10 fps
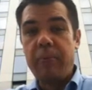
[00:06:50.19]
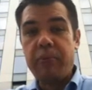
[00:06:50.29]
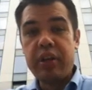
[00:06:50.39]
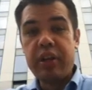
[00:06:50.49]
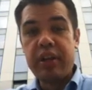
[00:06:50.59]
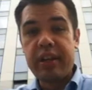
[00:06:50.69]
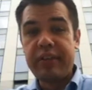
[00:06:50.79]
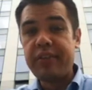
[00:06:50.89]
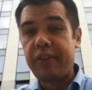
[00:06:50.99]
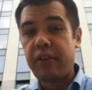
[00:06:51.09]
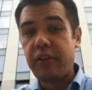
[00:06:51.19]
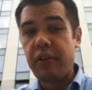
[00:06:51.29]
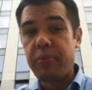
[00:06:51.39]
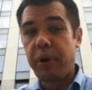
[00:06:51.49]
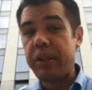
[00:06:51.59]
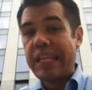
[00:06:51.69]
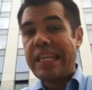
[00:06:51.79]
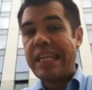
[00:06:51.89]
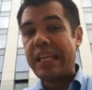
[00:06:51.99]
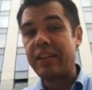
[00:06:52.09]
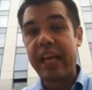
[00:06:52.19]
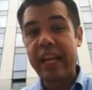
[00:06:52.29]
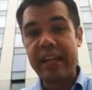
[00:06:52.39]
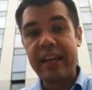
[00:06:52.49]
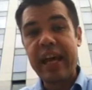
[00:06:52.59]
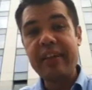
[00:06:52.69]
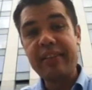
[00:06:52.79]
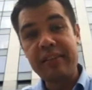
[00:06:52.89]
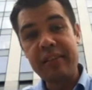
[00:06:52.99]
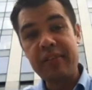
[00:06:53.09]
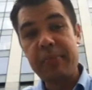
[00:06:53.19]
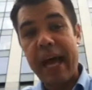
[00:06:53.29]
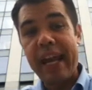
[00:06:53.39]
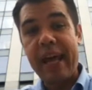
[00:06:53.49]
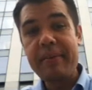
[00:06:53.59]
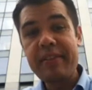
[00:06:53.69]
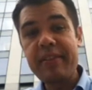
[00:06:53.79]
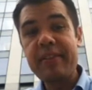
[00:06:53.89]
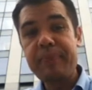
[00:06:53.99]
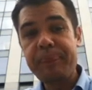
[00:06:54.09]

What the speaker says: We consider probably eating late at night is a bad habit.